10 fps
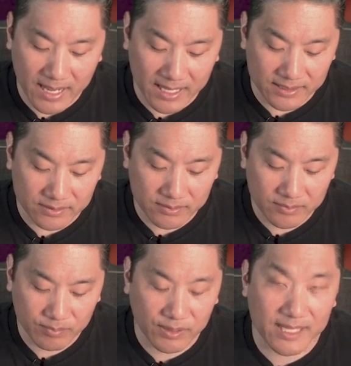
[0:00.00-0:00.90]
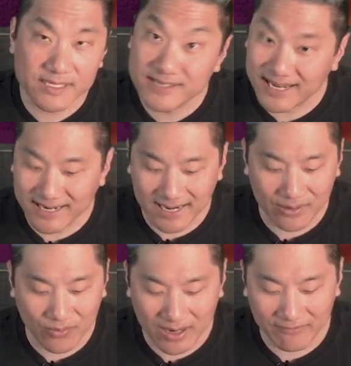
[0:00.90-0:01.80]
and play the second
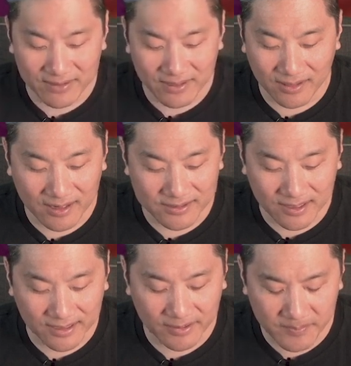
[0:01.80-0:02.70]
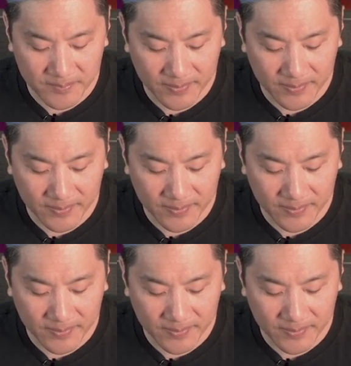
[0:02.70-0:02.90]
hand. I've done a lot of talking.